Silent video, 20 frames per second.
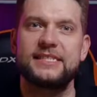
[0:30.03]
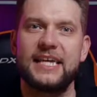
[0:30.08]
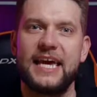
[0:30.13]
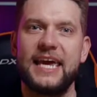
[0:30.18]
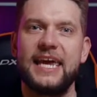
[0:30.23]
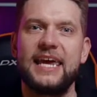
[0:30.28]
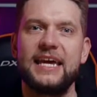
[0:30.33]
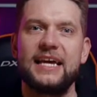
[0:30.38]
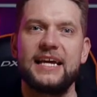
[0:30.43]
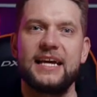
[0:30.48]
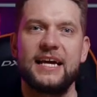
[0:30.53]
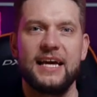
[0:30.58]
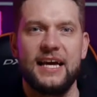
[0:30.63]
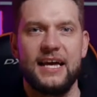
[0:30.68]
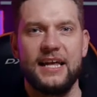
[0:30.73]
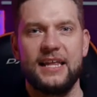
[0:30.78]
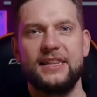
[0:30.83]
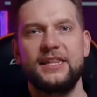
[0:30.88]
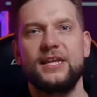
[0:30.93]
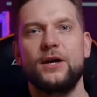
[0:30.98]
take
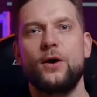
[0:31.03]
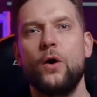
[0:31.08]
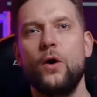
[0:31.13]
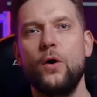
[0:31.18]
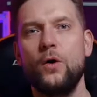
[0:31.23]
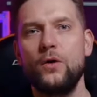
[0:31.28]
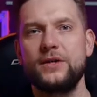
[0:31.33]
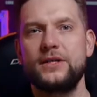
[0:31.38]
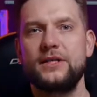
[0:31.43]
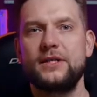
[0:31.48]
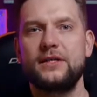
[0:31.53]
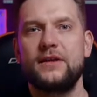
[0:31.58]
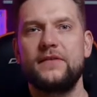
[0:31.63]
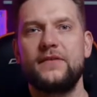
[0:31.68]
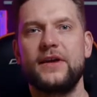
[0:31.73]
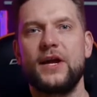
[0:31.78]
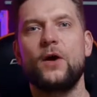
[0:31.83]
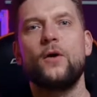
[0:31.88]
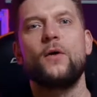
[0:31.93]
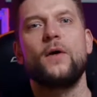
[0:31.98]
the
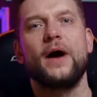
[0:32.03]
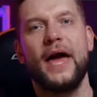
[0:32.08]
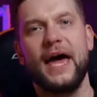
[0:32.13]
ordinary or